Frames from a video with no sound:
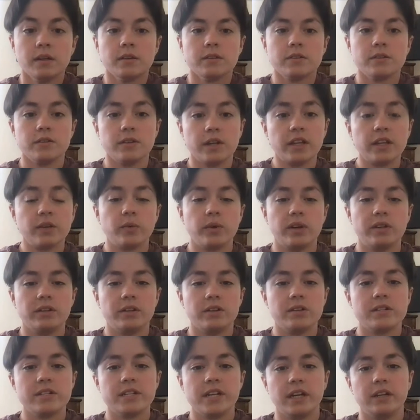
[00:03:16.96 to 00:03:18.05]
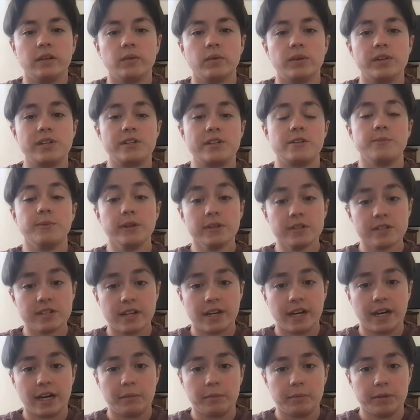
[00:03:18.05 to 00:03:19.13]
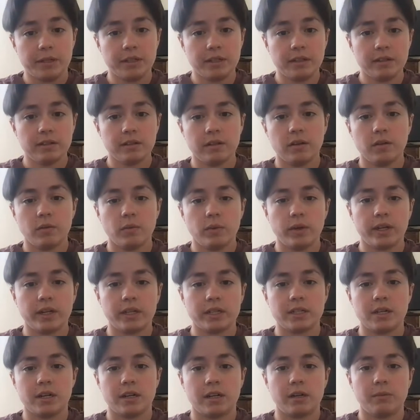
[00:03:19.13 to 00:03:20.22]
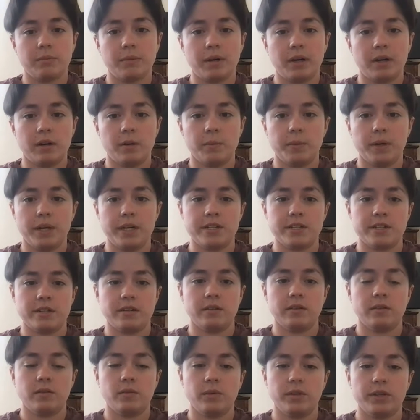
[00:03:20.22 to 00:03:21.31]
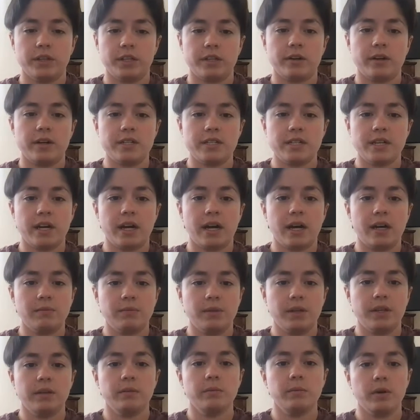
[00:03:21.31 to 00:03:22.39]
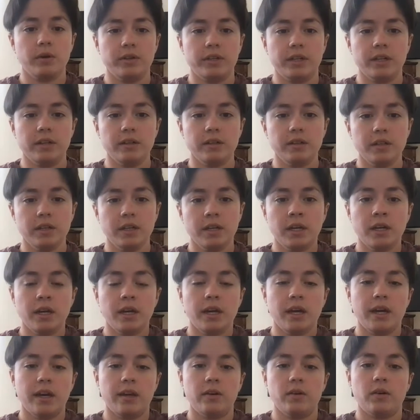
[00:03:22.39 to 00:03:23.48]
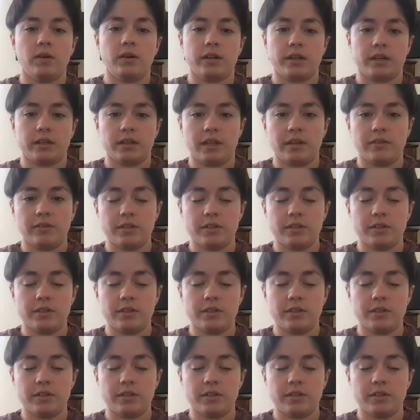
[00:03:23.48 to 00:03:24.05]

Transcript: So now that we understand what is supposed to happen, we can talk about our patient with the crazy high blood ammonia and orotic